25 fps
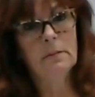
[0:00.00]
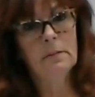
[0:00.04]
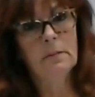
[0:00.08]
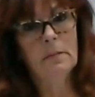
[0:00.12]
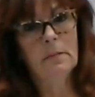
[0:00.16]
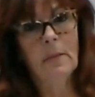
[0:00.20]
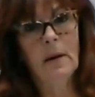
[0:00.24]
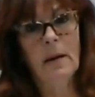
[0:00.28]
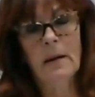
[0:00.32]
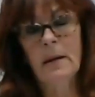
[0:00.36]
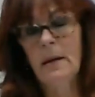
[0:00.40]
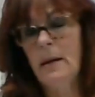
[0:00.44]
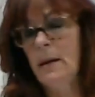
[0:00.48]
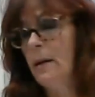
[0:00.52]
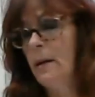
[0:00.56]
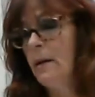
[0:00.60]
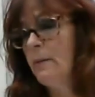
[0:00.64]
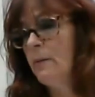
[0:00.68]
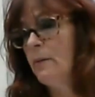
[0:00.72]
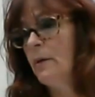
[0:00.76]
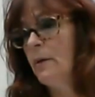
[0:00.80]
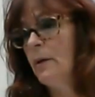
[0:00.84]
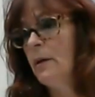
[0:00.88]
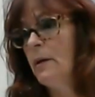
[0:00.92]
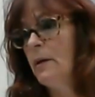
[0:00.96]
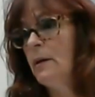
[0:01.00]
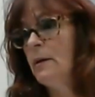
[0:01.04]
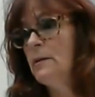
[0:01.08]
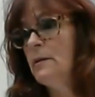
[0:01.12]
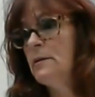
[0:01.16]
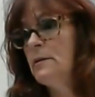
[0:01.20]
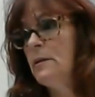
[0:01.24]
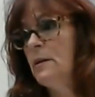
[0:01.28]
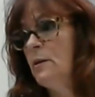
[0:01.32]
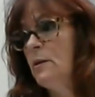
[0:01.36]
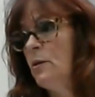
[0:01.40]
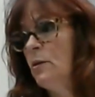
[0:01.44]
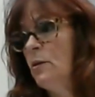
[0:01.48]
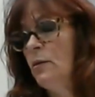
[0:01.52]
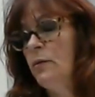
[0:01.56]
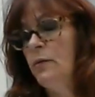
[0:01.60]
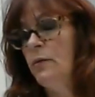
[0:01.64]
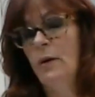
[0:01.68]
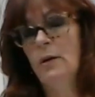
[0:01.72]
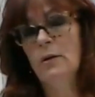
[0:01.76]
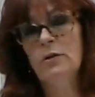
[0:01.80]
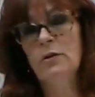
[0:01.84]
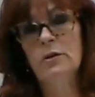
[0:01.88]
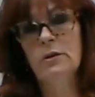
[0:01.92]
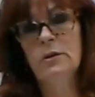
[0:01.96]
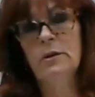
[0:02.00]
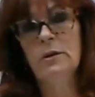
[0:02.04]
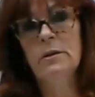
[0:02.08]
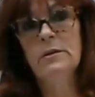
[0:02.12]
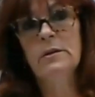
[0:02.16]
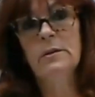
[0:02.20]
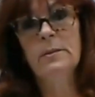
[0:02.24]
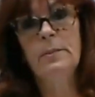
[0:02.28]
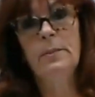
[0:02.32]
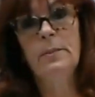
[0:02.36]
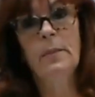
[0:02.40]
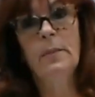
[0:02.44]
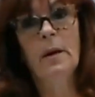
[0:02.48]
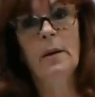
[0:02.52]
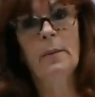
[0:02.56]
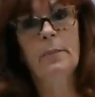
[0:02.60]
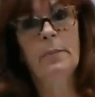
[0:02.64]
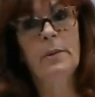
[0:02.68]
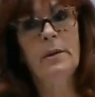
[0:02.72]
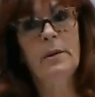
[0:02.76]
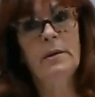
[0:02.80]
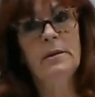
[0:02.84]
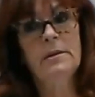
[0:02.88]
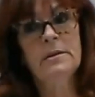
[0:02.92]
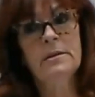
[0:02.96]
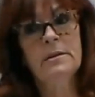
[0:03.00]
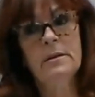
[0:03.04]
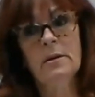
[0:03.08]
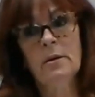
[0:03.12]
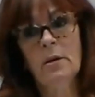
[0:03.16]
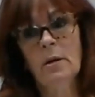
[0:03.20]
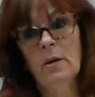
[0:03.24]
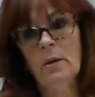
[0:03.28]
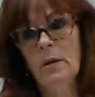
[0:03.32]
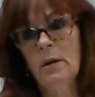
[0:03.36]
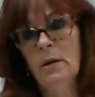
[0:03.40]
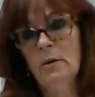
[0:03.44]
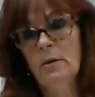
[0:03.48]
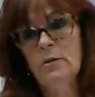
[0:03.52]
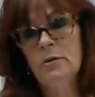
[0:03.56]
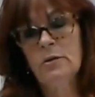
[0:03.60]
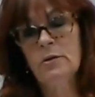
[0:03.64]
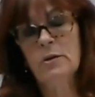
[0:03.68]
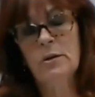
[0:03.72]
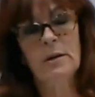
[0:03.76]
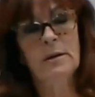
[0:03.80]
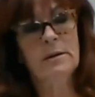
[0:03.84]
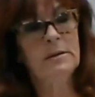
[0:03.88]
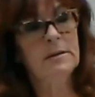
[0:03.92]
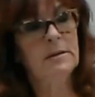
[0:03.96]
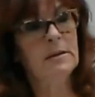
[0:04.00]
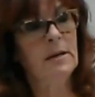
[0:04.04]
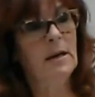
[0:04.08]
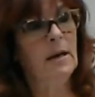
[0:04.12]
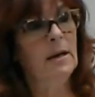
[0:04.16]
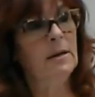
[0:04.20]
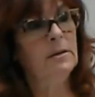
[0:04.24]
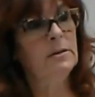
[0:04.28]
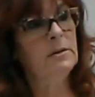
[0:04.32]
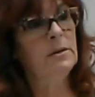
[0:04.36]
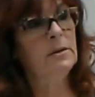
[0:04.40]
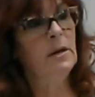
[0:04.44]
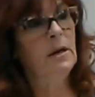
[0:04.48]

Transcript: I can't really continue to function. There's a piece in our literature that says,